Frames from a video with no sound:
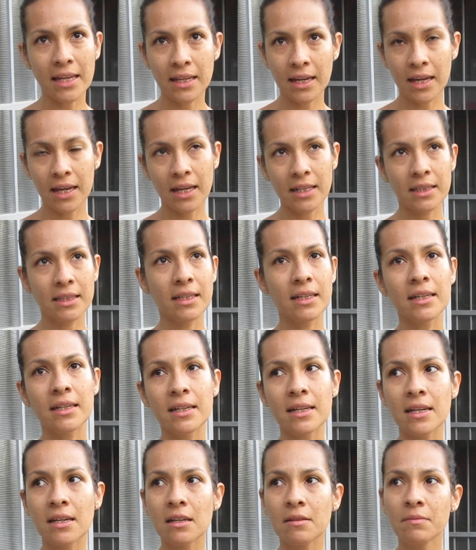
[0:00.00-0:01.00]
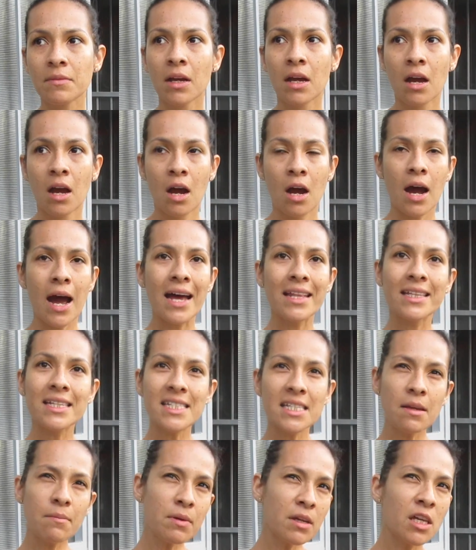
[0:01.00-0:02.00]
Like at the
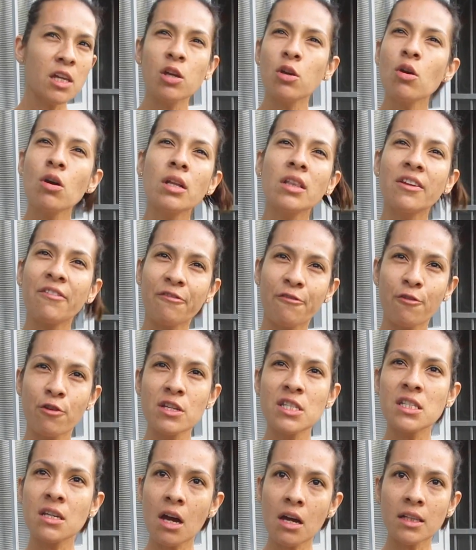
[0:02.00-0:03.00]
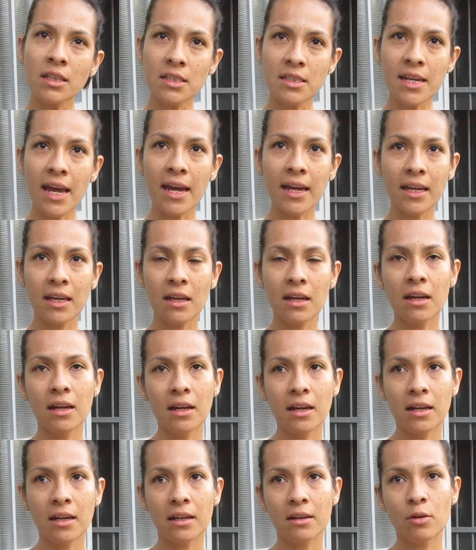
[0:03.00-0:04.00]
CMQ, on the first contact
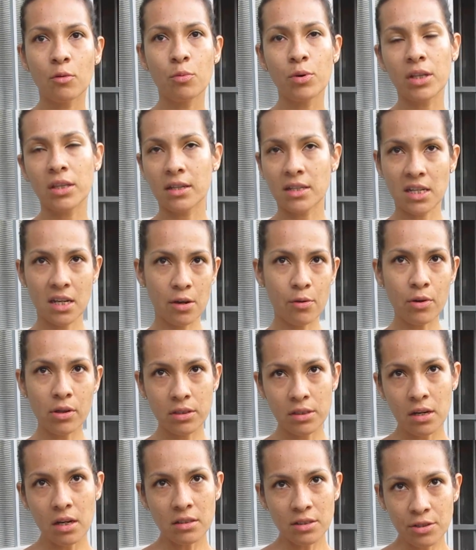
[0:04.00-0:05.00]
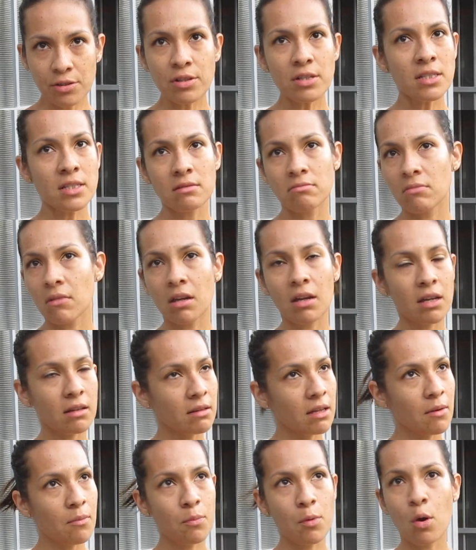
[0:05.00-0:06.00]
with the general doctors,
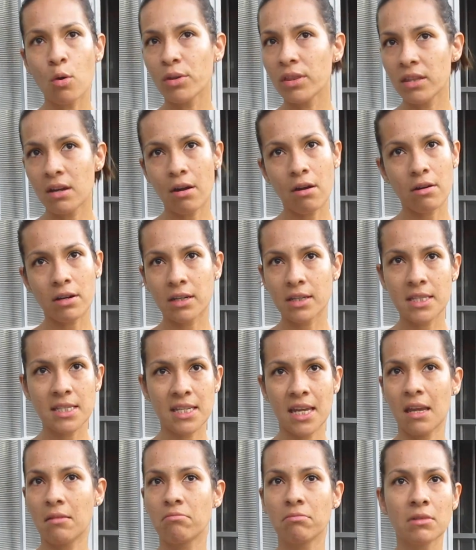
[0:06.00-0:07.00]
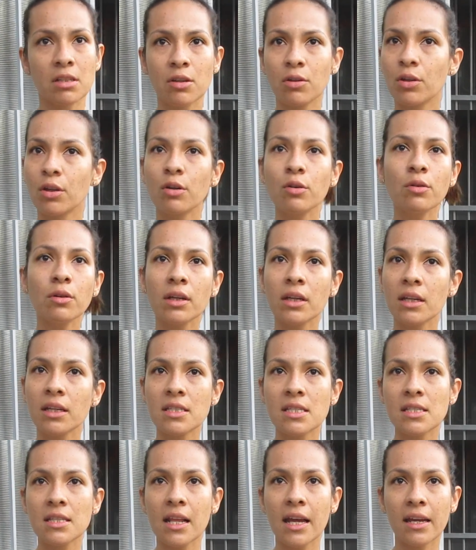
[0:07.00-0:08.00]
both are the same. You know,
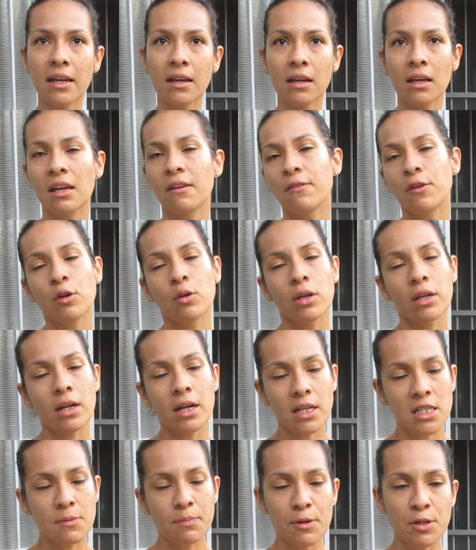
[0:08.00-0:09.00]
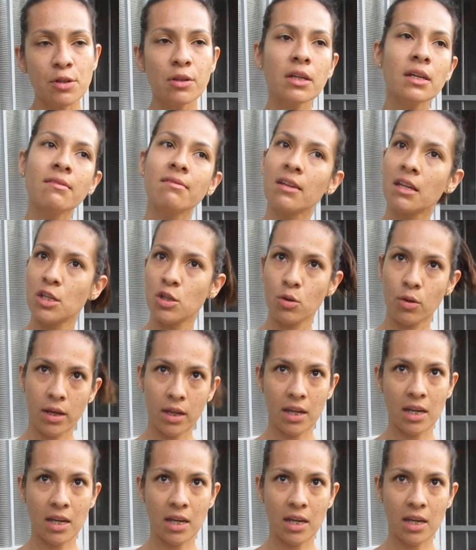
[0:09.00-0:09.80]
it's like if you need a specialist, then you can